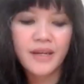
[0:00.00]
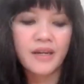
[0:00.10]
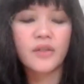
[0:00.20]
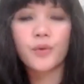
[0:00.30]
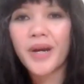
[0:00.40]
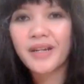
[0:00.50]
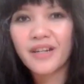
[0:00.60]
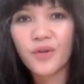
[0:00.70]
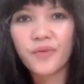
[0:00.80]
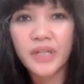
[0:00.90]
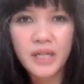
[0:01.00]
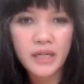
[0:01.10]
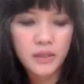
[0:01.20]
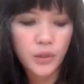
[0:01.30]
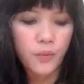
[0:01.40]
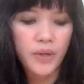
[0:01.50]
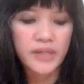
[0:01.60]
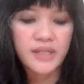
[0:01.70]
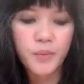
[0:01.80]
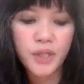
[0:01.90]
and the writing of Linda
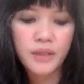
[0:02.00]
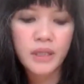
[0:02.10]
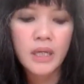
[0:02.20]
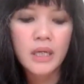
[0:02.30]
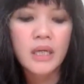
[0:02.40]
Tehewai Smith